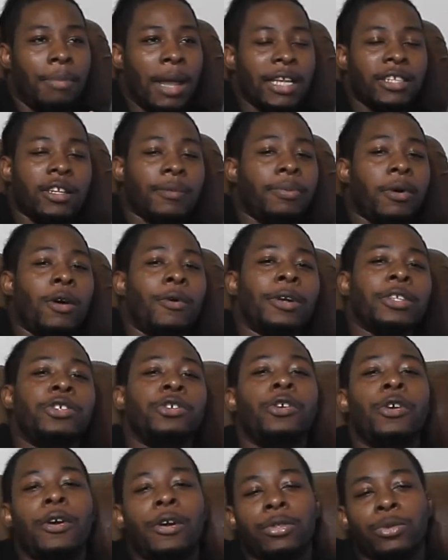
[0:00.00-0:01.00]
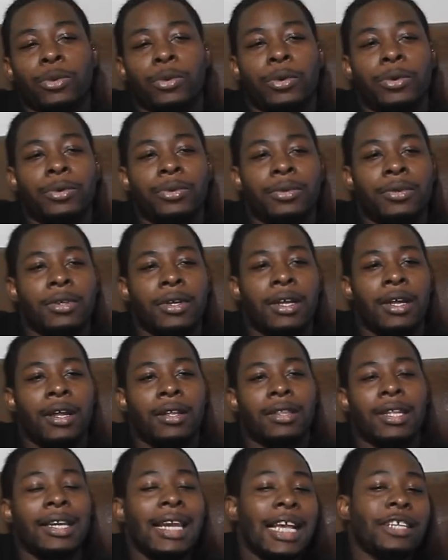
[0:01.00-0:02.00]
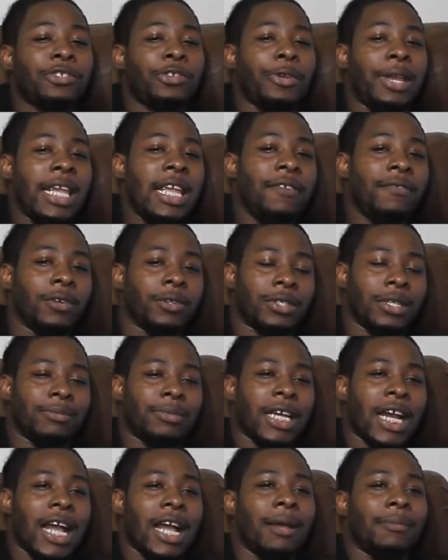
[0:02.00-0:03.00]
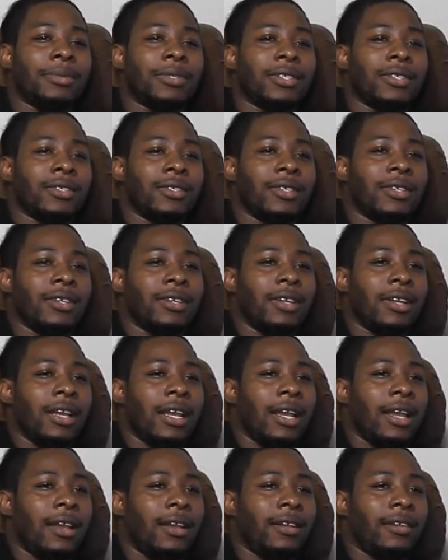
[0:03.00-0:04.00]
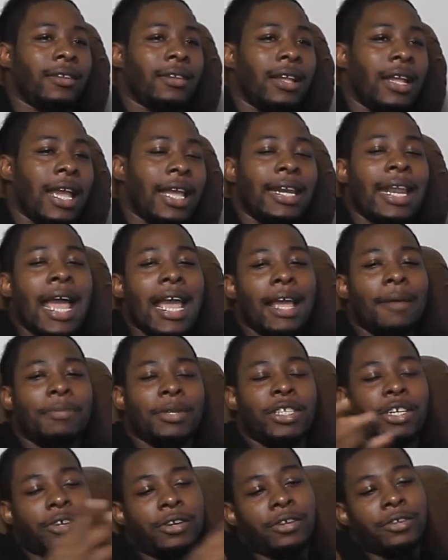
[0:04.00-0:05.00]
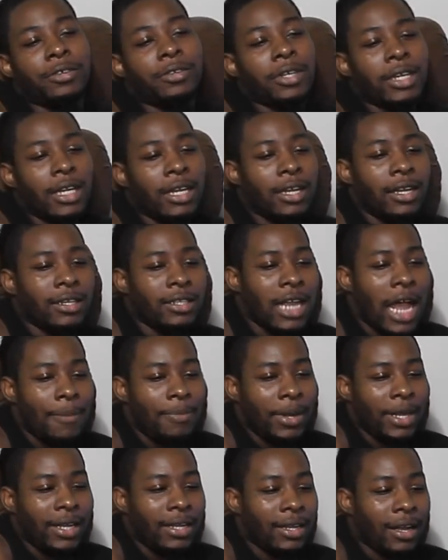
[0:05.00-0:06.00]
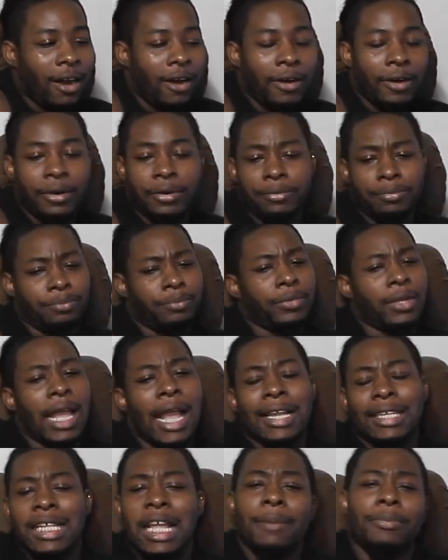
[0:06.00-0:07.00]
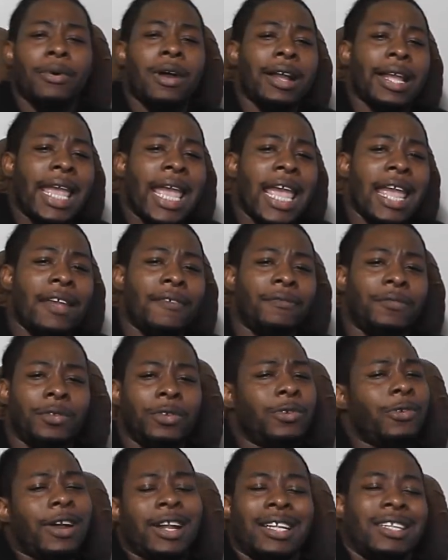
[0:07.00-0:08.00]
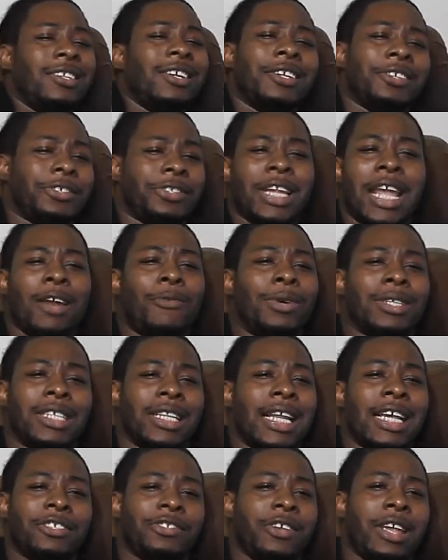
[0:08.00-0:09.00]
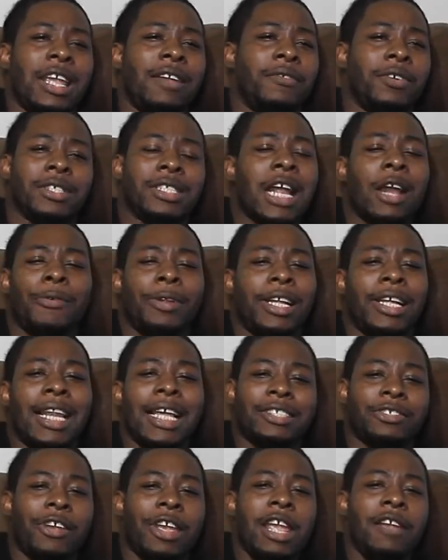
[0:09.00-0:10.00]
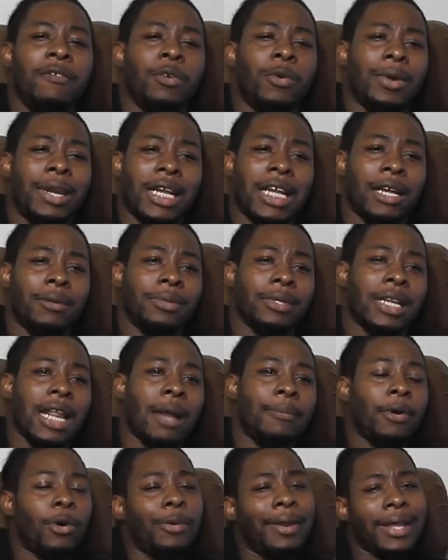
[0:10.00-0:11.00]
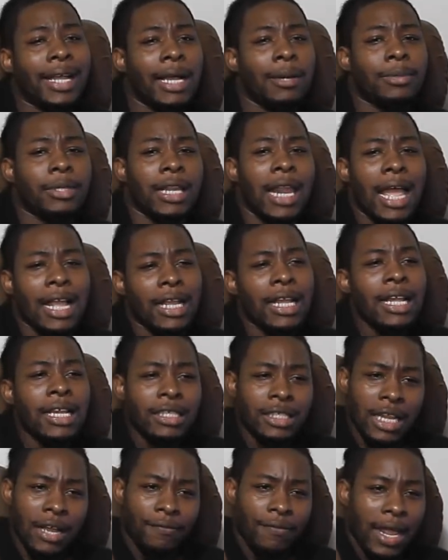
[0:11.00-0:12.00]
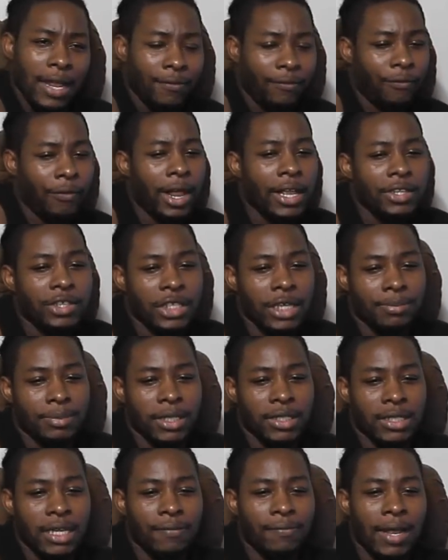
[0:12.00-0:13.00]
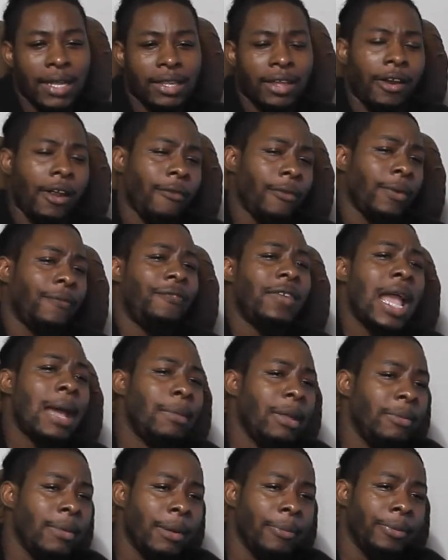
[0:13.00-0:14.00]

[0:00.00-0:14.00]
based upon what you're going through, the lesser evil sometimes. And that in particular topic or example I gave, you are, you understand what's the lesser evil. It's not really a lesser evil when it comes to that. But when it comes to like stuff like friendships and stuff like that, or family